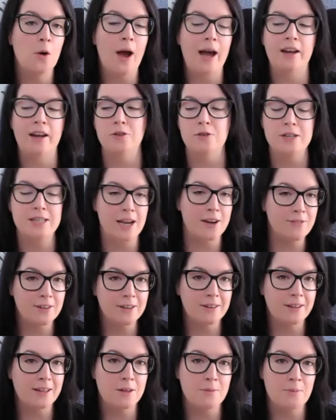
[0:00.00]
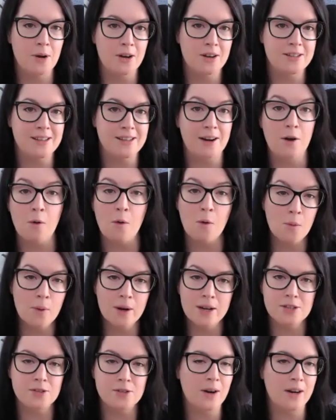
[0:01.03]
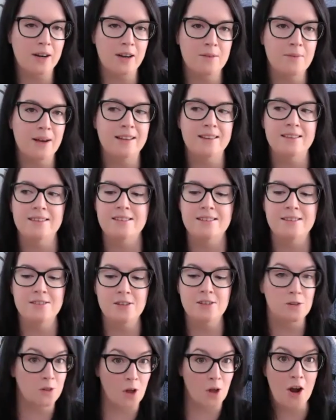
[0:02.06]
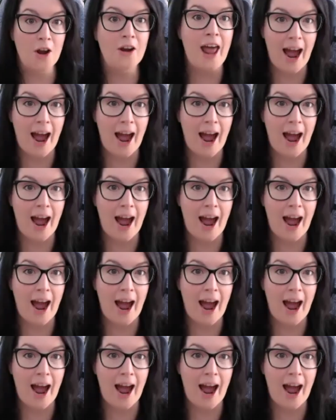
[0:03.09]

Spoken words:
and you're definitely the person I always recommend to learn